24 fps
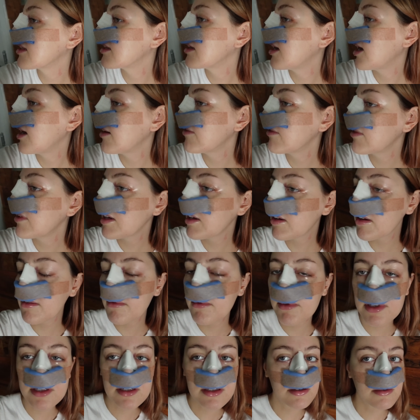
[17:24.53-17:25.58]
I haven't really got
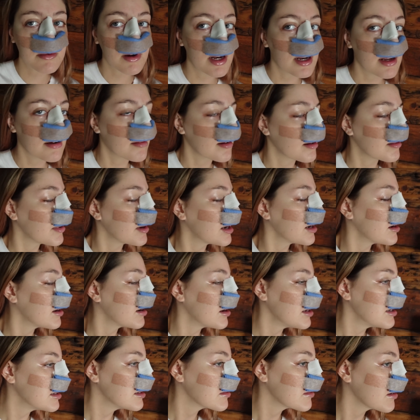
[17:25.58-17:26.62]
much swelling around my
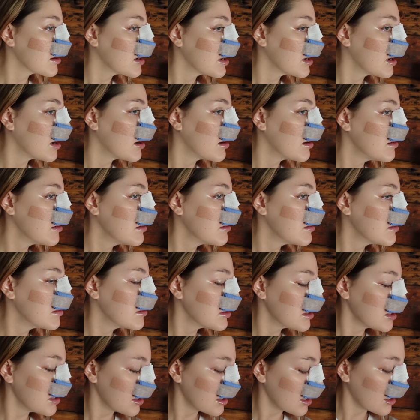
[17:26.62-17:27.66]
eyes right now. What
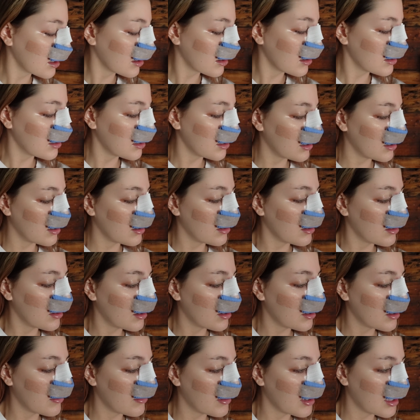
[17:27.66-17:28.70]
do you think I do?
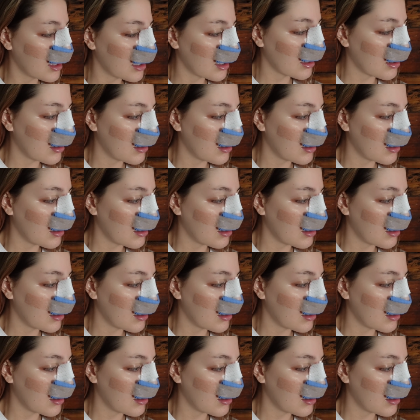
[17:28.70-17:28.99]
I don't really think